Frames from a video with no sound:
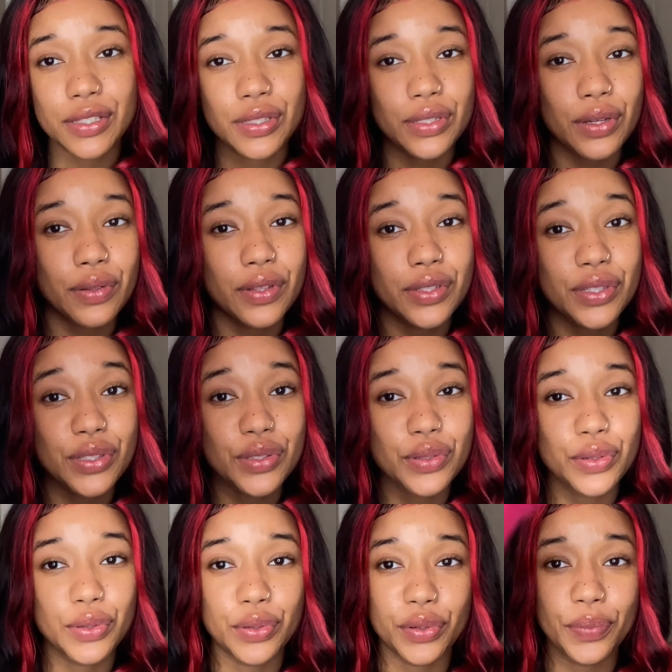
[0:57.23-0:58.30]
So this is
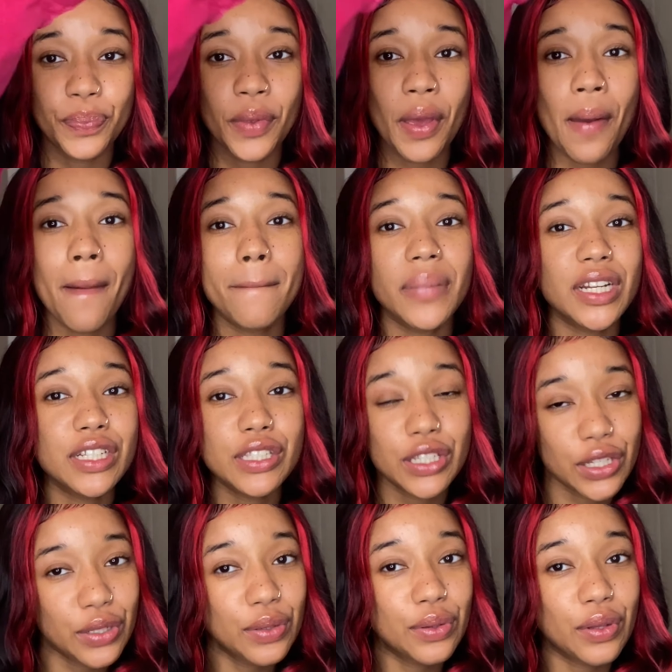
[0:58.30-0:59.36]
new, but it's
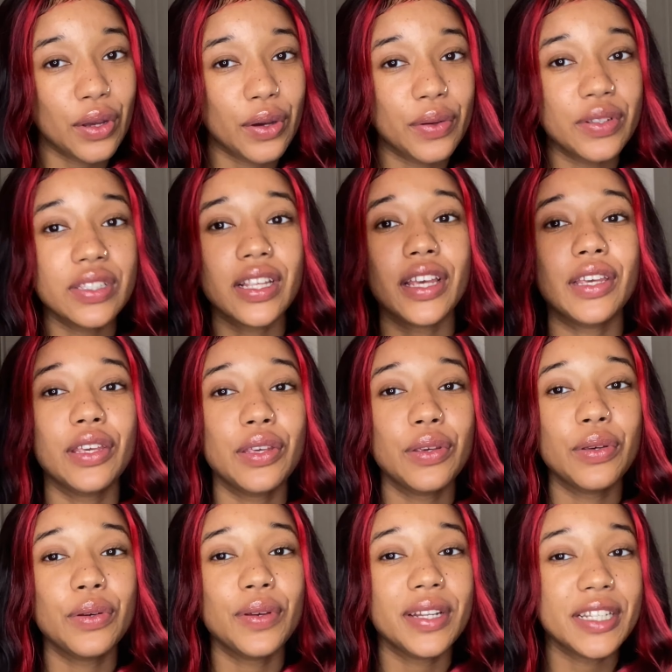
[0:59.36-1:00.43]
cute though. It's like
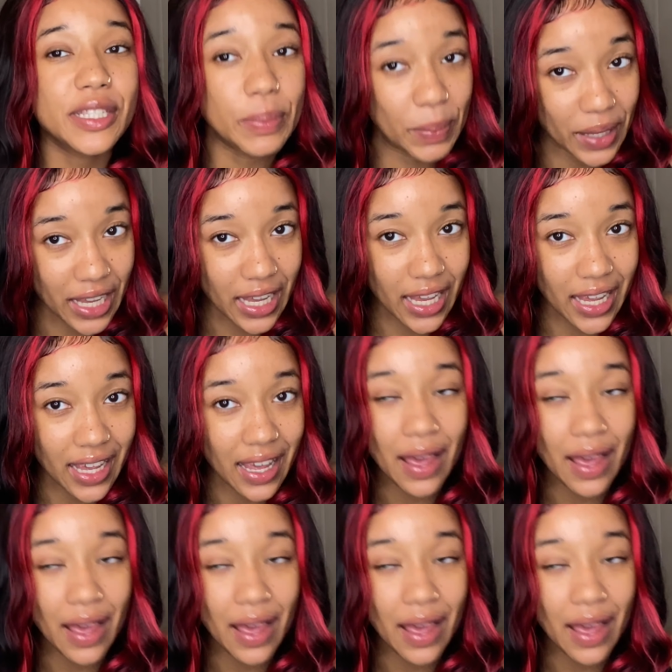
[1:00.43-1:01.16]
cute and it's pink.